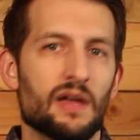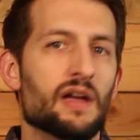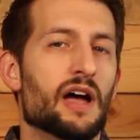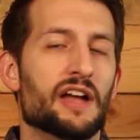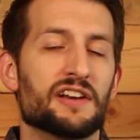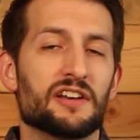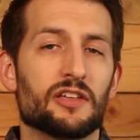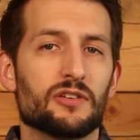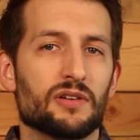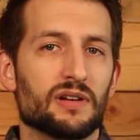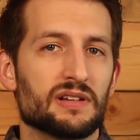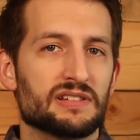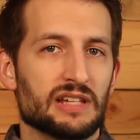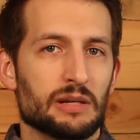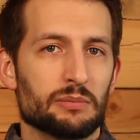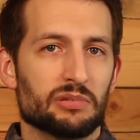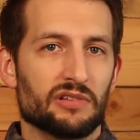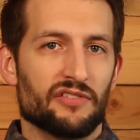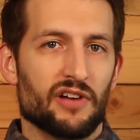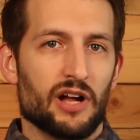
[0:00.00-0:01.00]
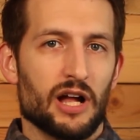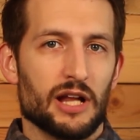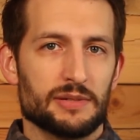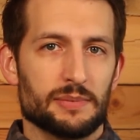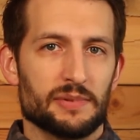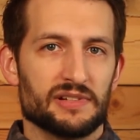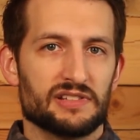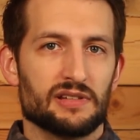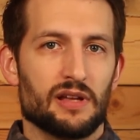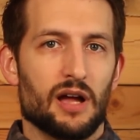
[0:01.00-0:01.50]
Another example of
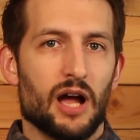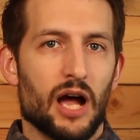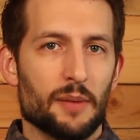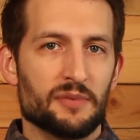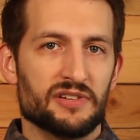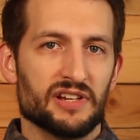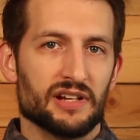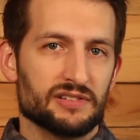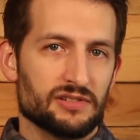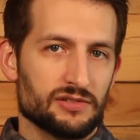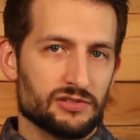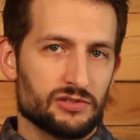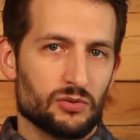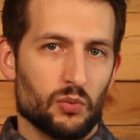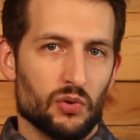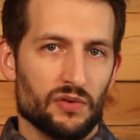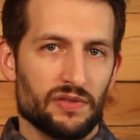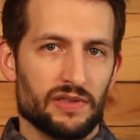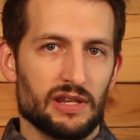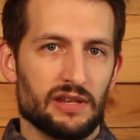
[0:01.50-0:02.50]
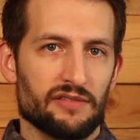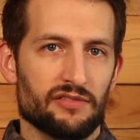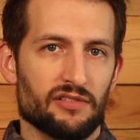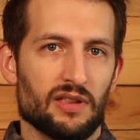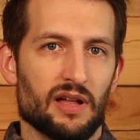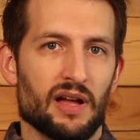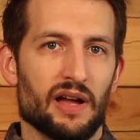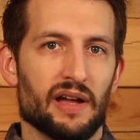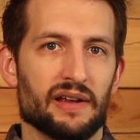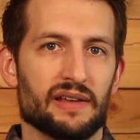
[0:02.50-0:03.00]
objects used to ward the evil
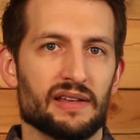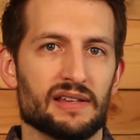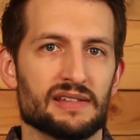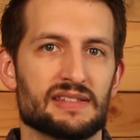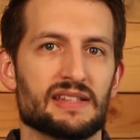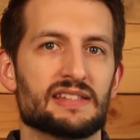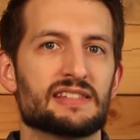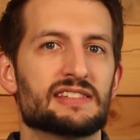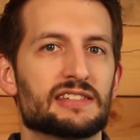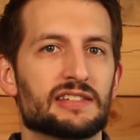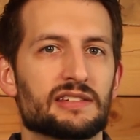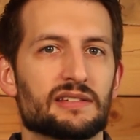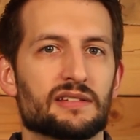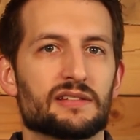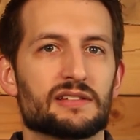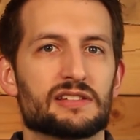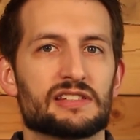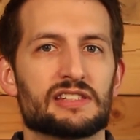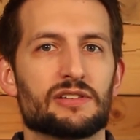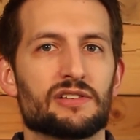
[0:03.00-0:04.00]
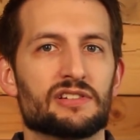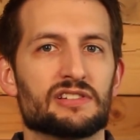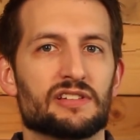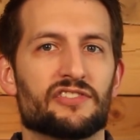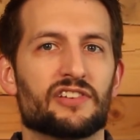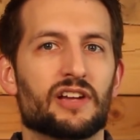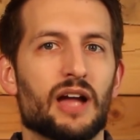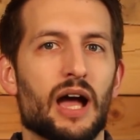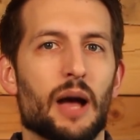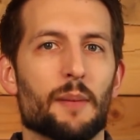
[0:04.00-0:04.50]
eye is this series
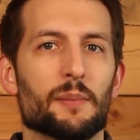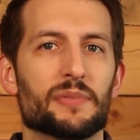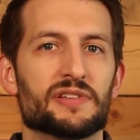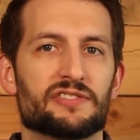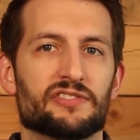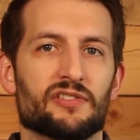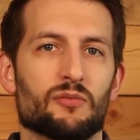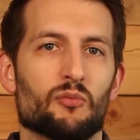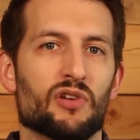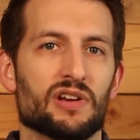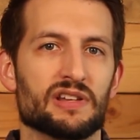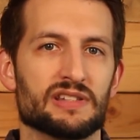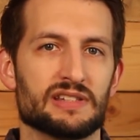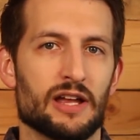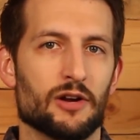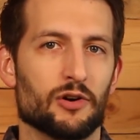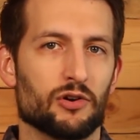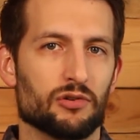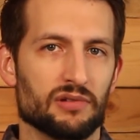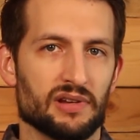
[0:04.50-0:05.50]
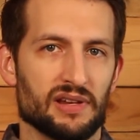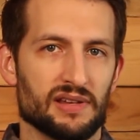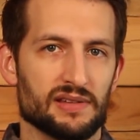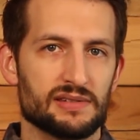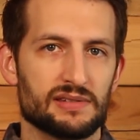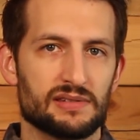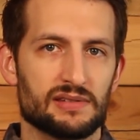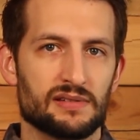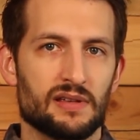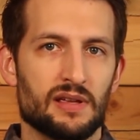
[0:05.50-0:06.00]
of cups from what is now
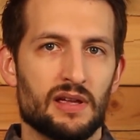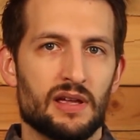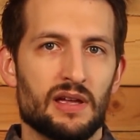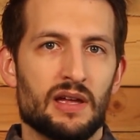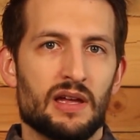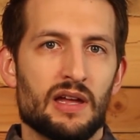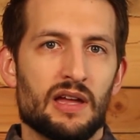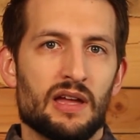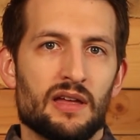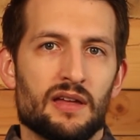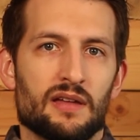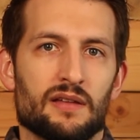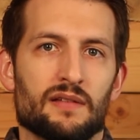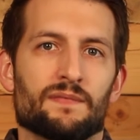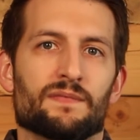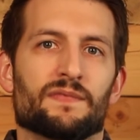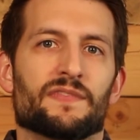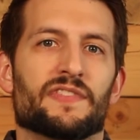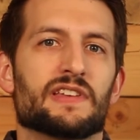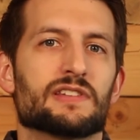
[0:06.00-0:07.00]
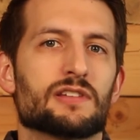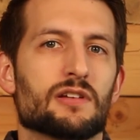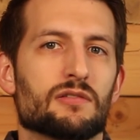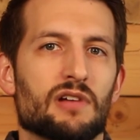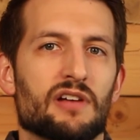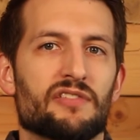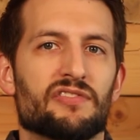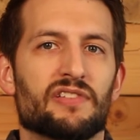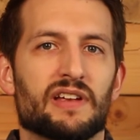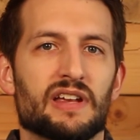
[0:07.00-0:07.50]
Greece. These are
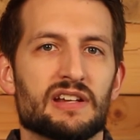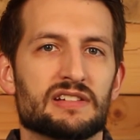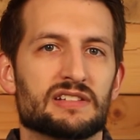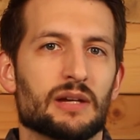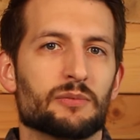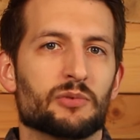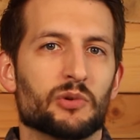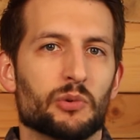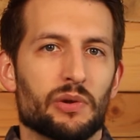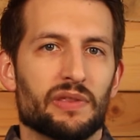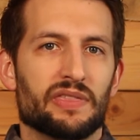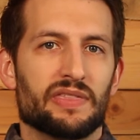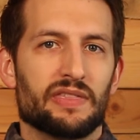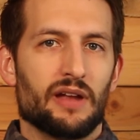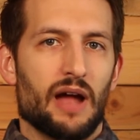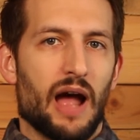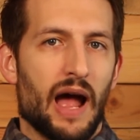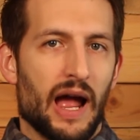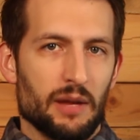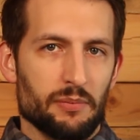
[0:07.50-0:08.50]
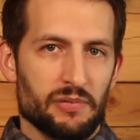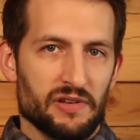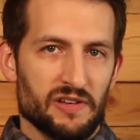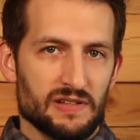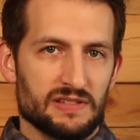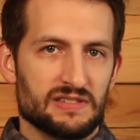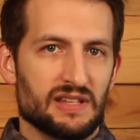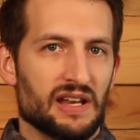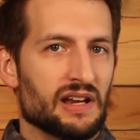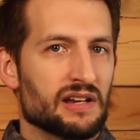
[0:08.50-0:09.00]
roughly contemporary with the eye
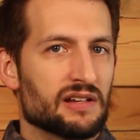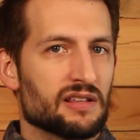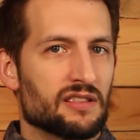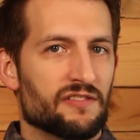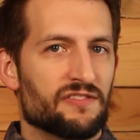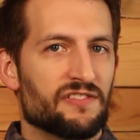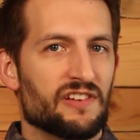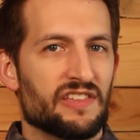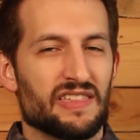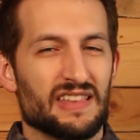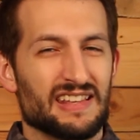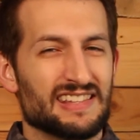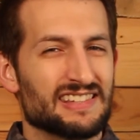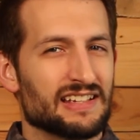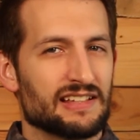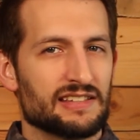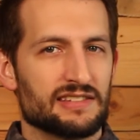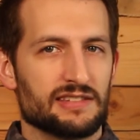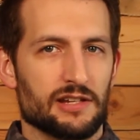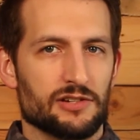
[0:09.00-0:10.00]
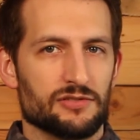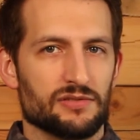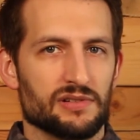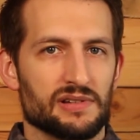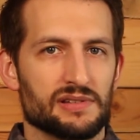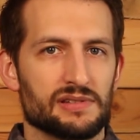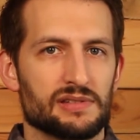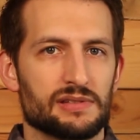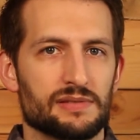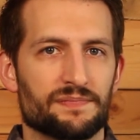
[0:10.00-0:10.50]
beads, dating to the 5th and 6th
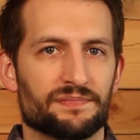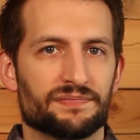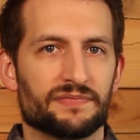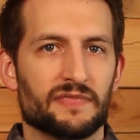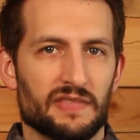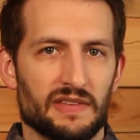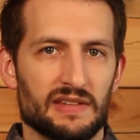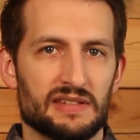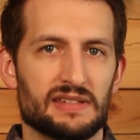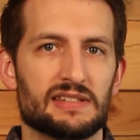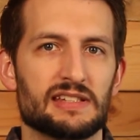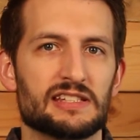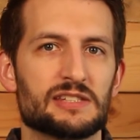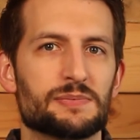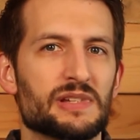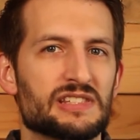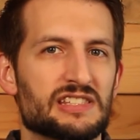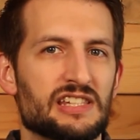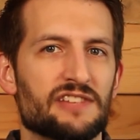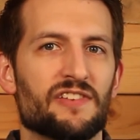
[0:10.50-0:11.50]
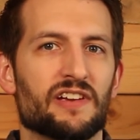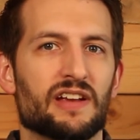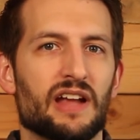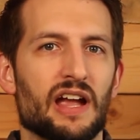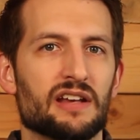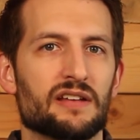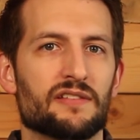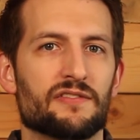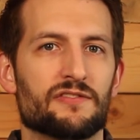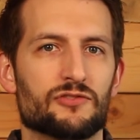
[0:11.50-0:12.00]
centuries. This is a specific
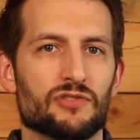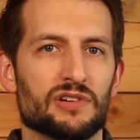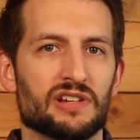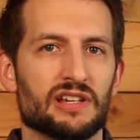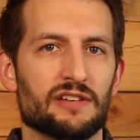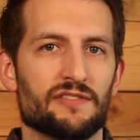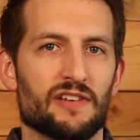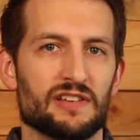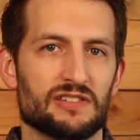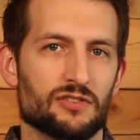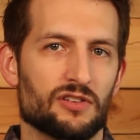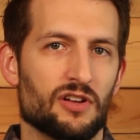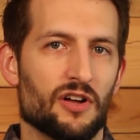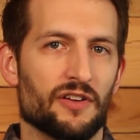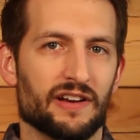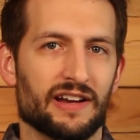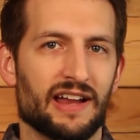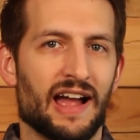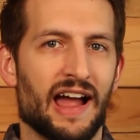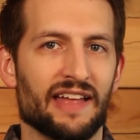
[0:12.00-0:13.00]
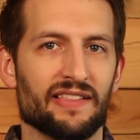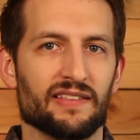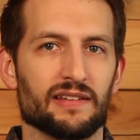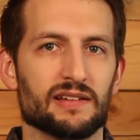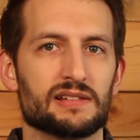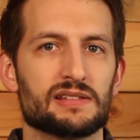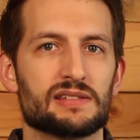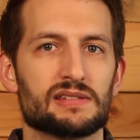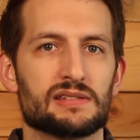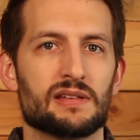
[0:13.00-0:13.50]
kind of drinking vessel called a
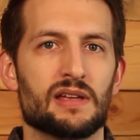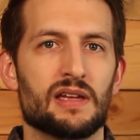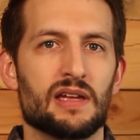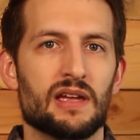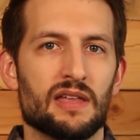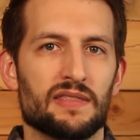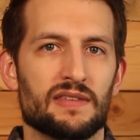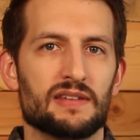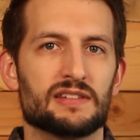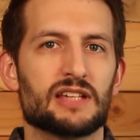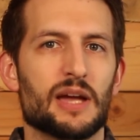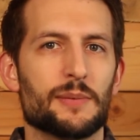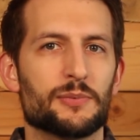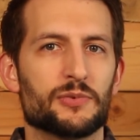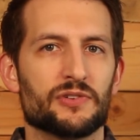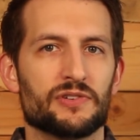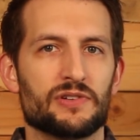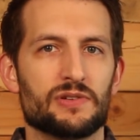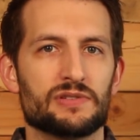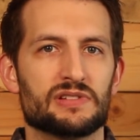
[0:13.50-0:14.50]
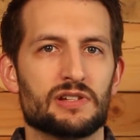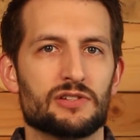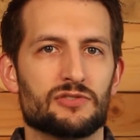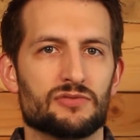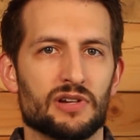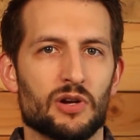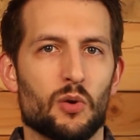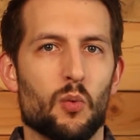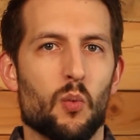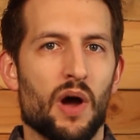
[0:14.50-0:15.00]
kylix. These cups were used to
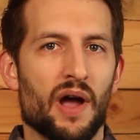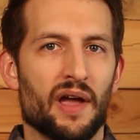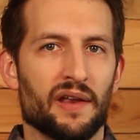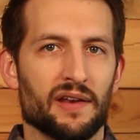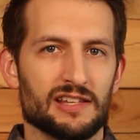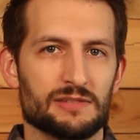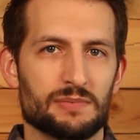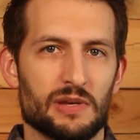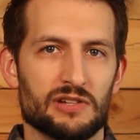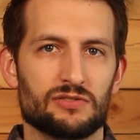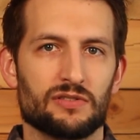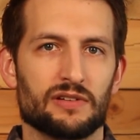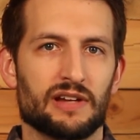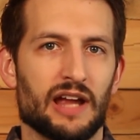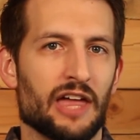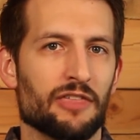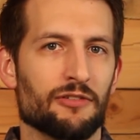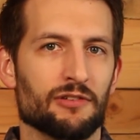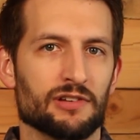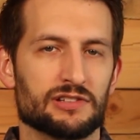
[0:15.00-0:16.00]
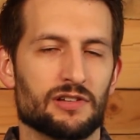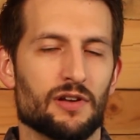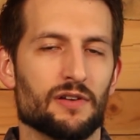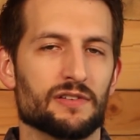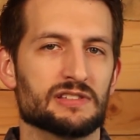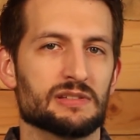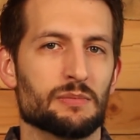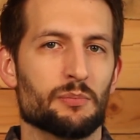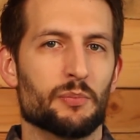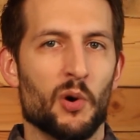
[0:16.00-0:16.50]
drink wine at special gatherings called
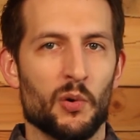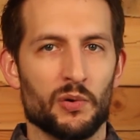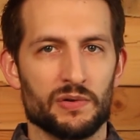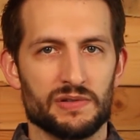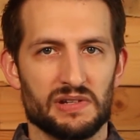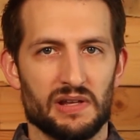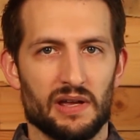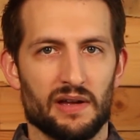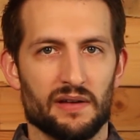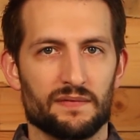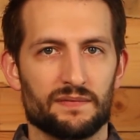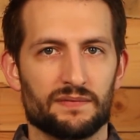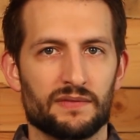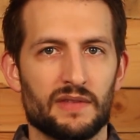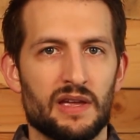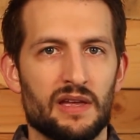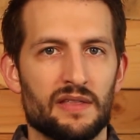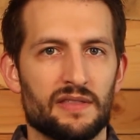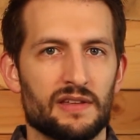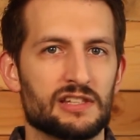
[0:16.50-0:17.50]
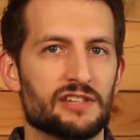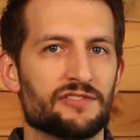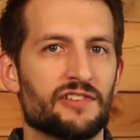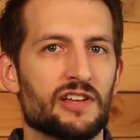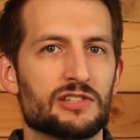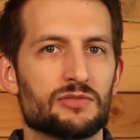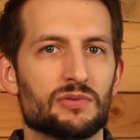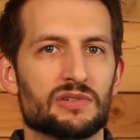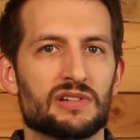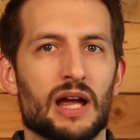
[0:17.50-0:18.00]
symposia. These
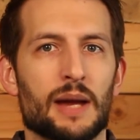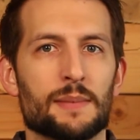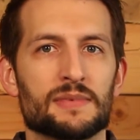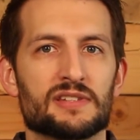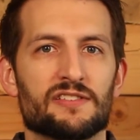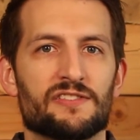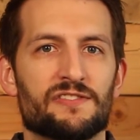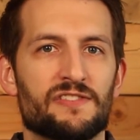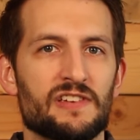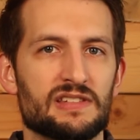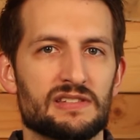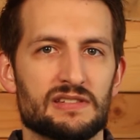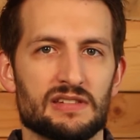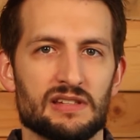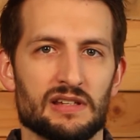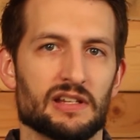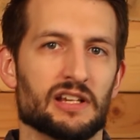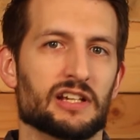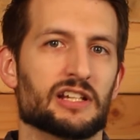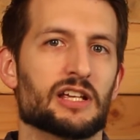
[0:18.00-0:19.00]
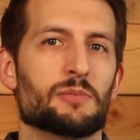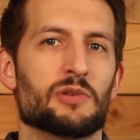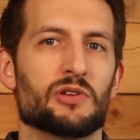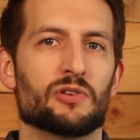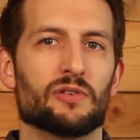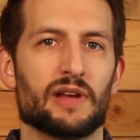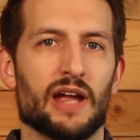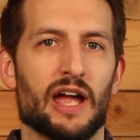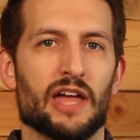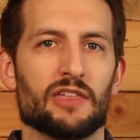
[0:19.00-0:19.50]
events were times of feasting and
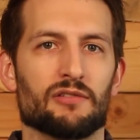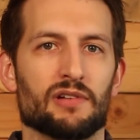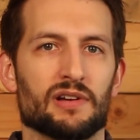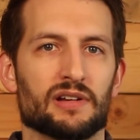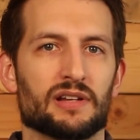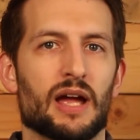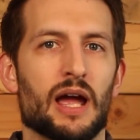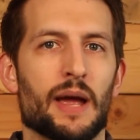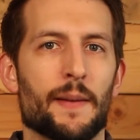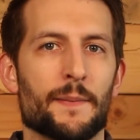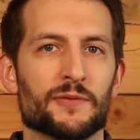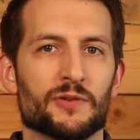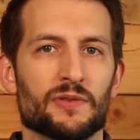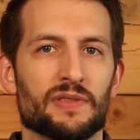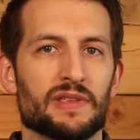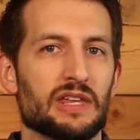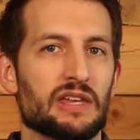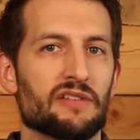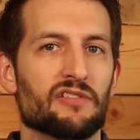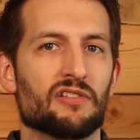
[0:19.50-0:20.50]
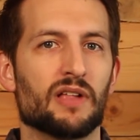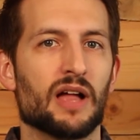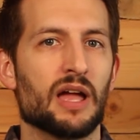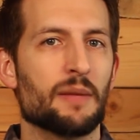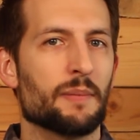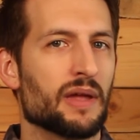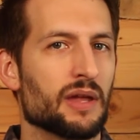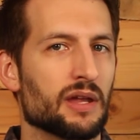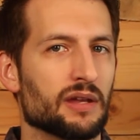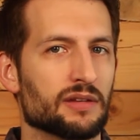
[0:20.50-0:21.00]
communal gathering, times when the evil eye
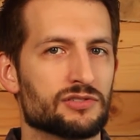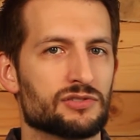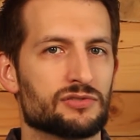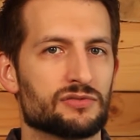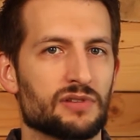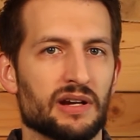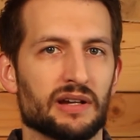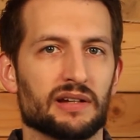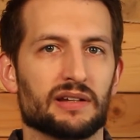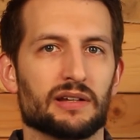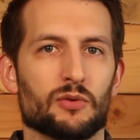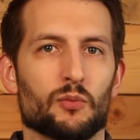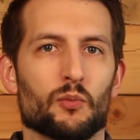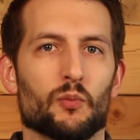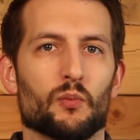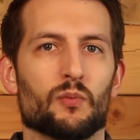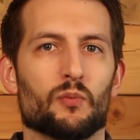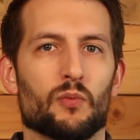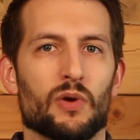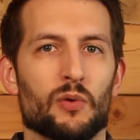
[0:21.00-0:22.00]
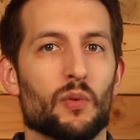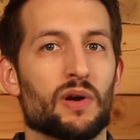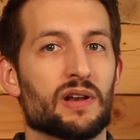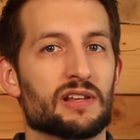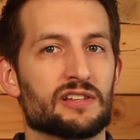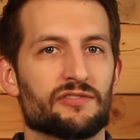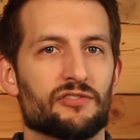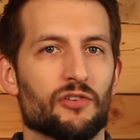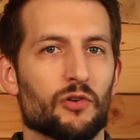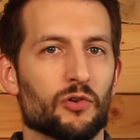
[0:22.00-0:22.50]
may strike and when one
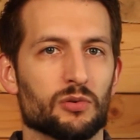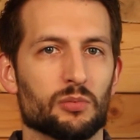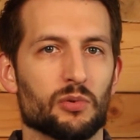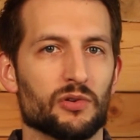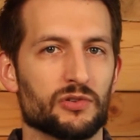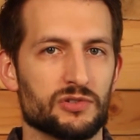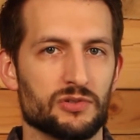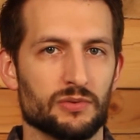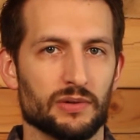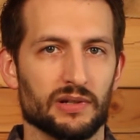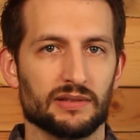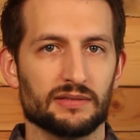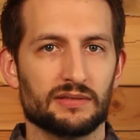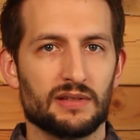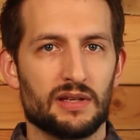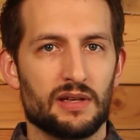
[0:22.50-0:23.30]
is vulnerable to it.